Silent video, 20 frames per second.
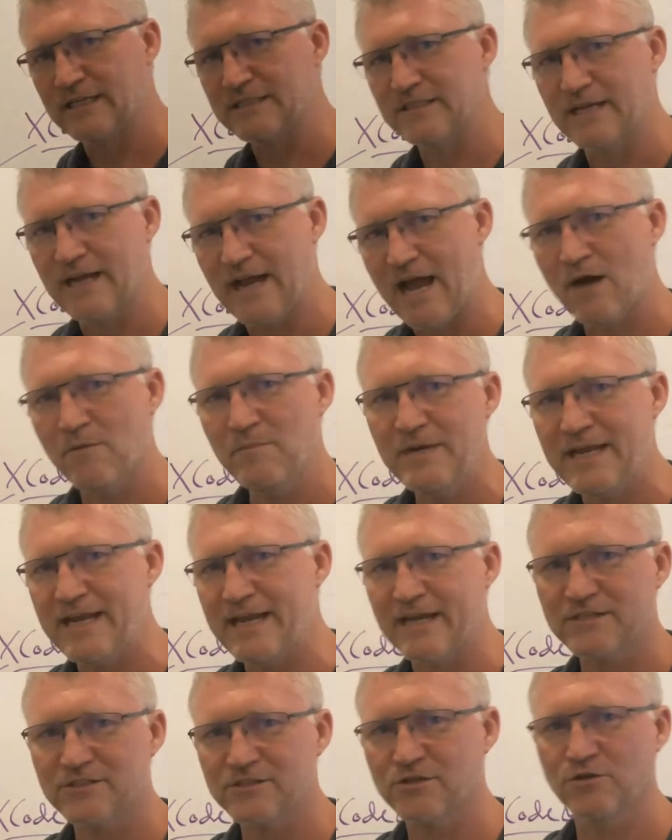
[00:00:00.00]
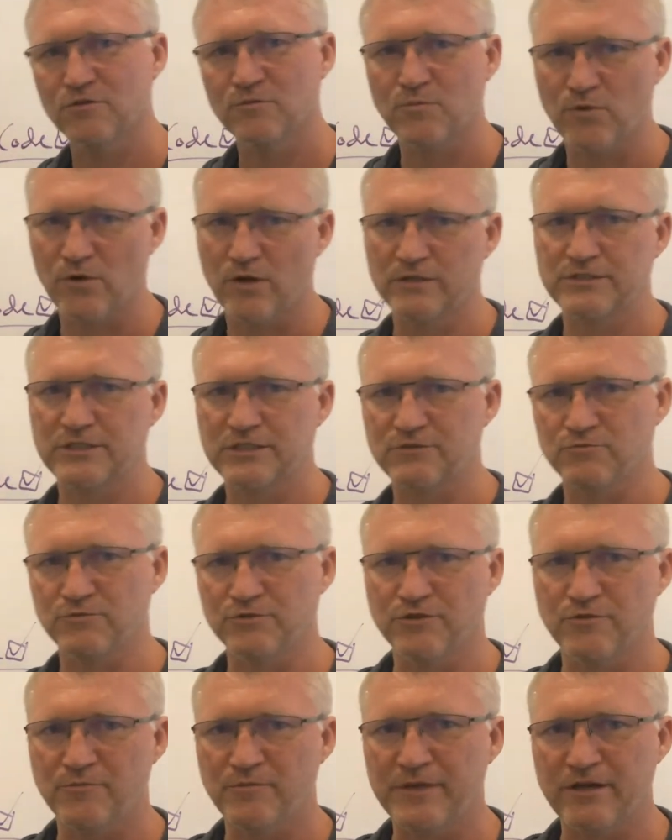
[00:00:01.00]
said, how many Xcode projects would
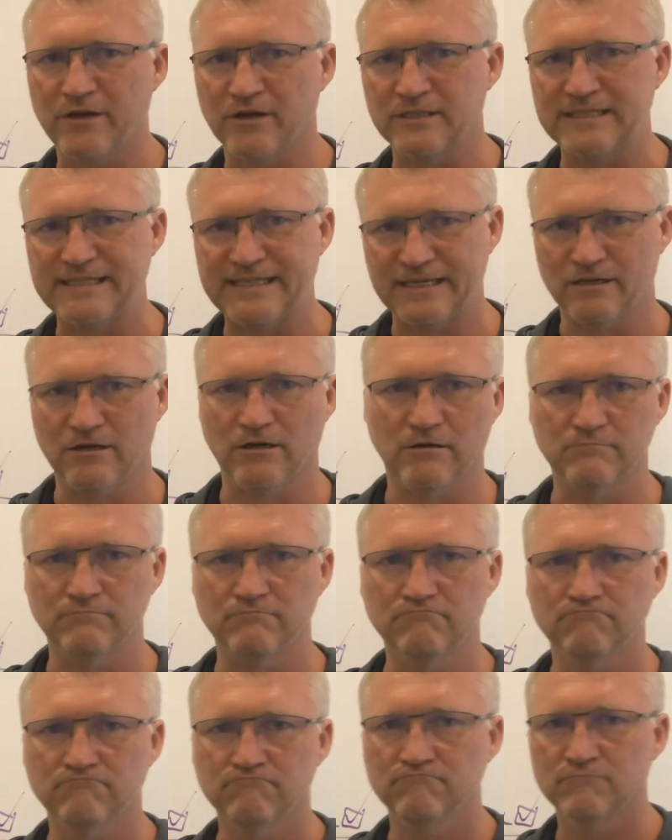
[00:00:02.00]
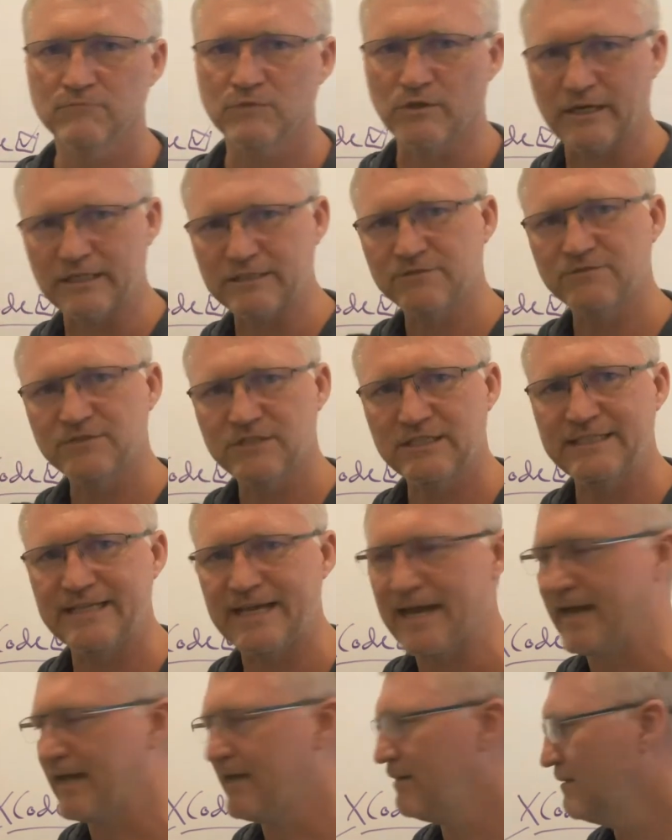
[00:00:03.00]
there be on GitHub? So as of
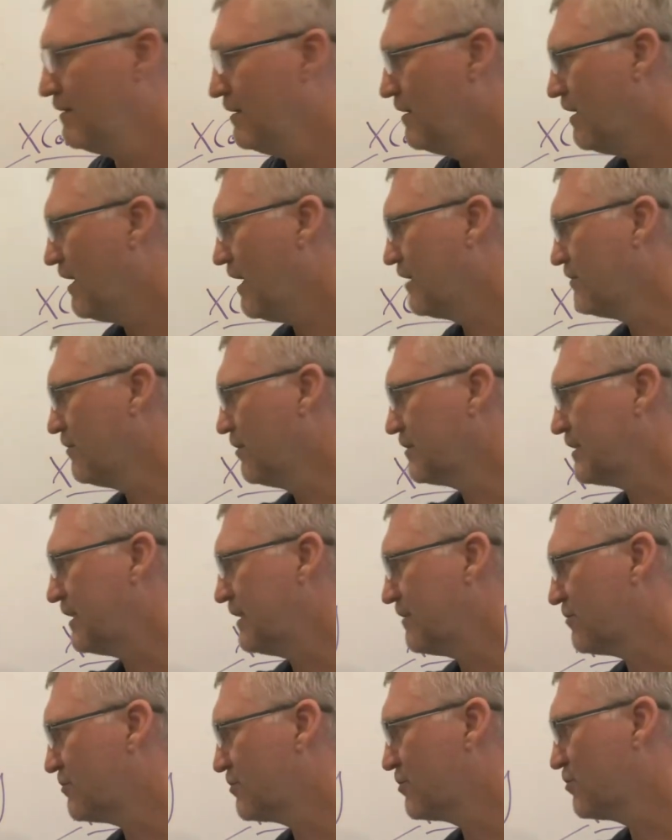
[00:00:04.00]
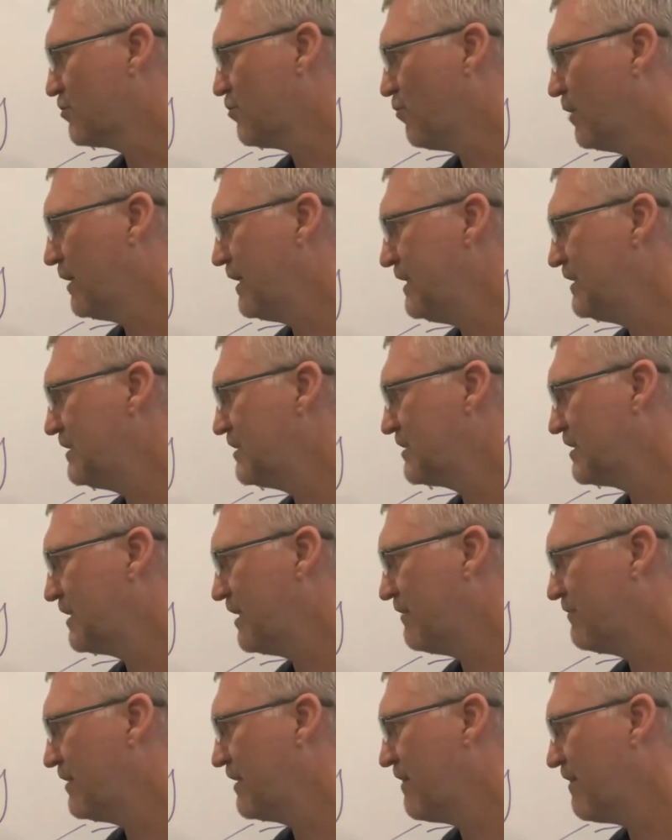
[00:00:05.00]
today, I looked and there's
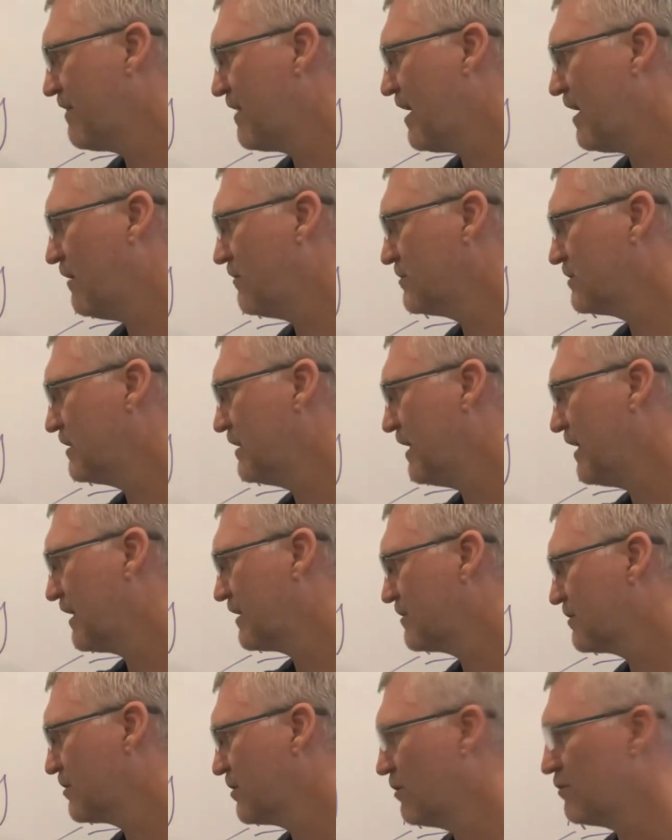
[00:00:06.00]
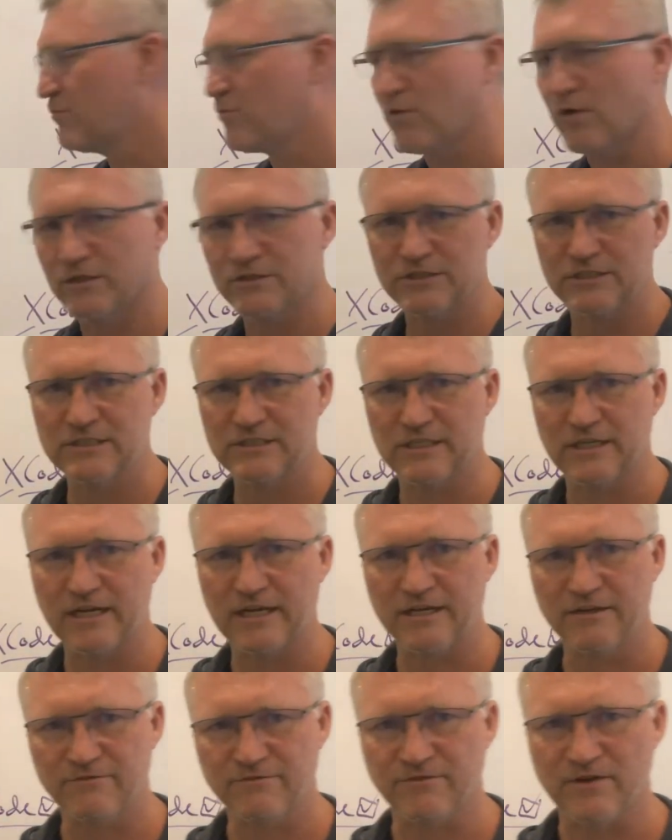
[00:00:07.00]
27,000 Xcode projects that I
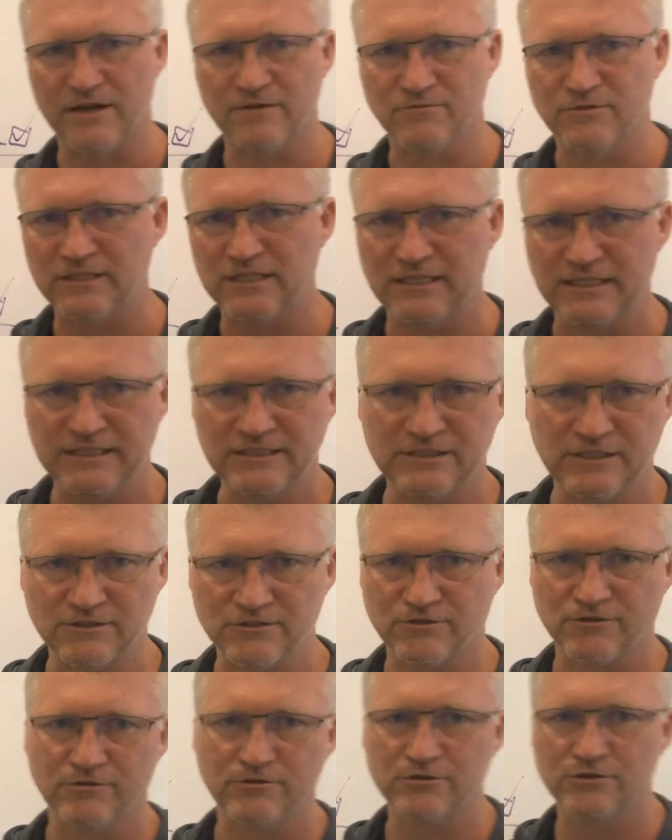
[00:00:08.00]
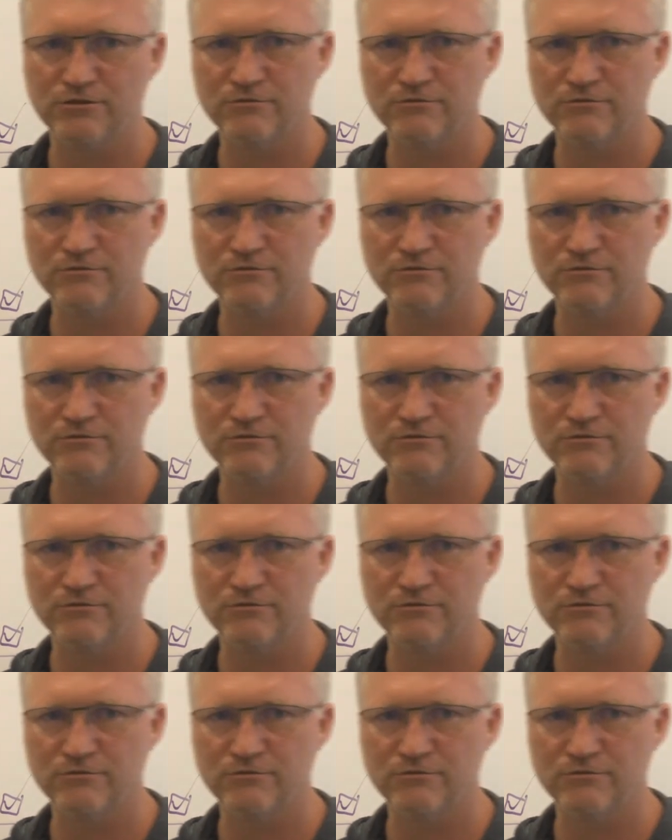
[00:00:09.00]
could find with an easy search.